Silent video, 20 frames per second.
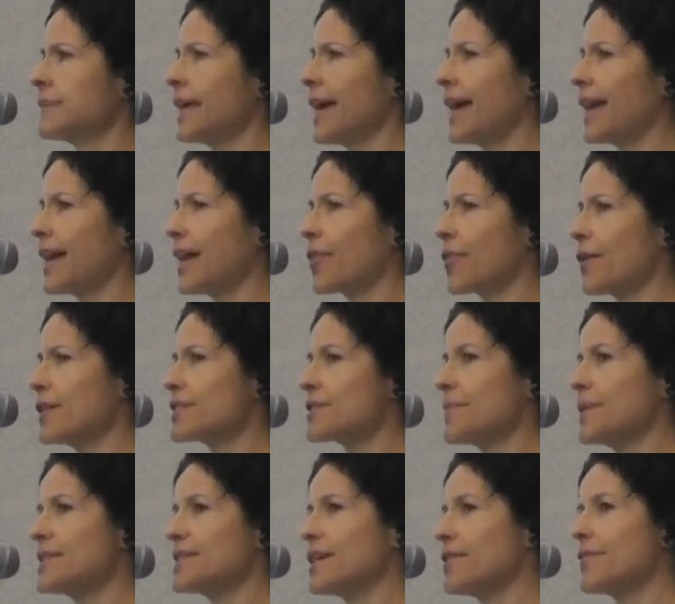And I thought to
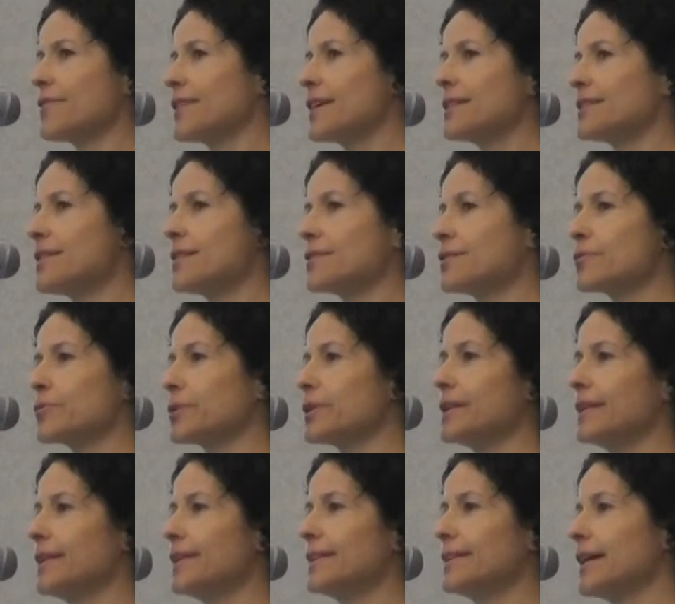myself, that doesn't
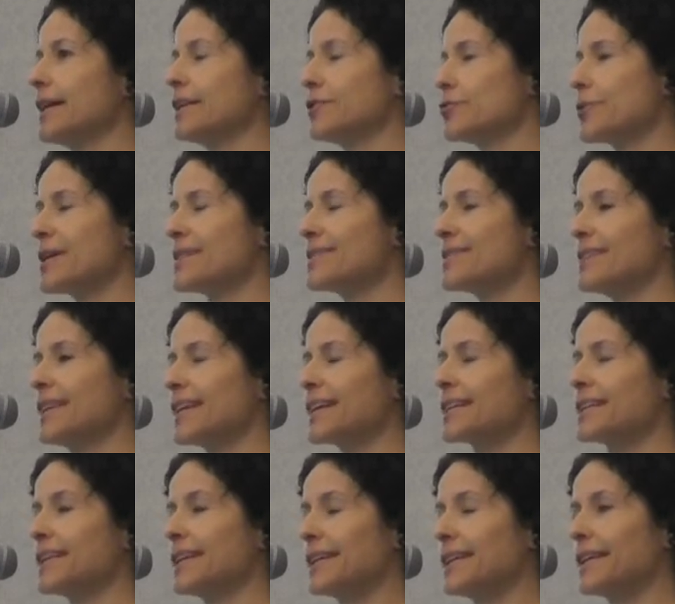really address the
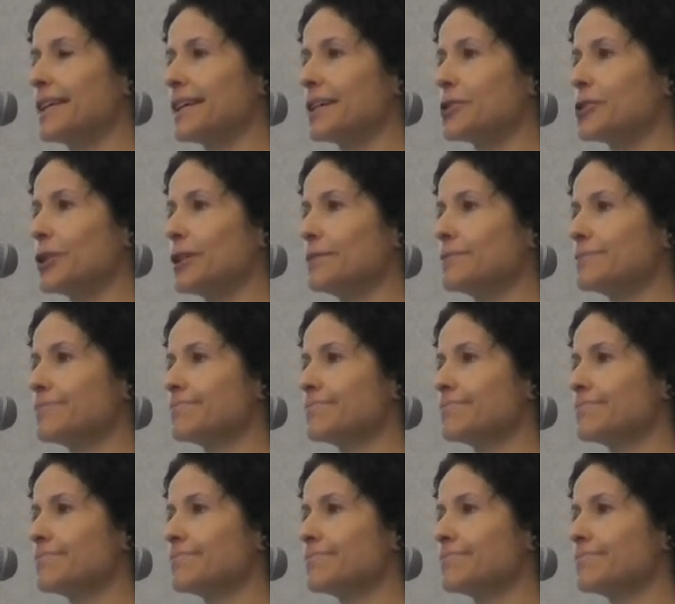nicotine addiction.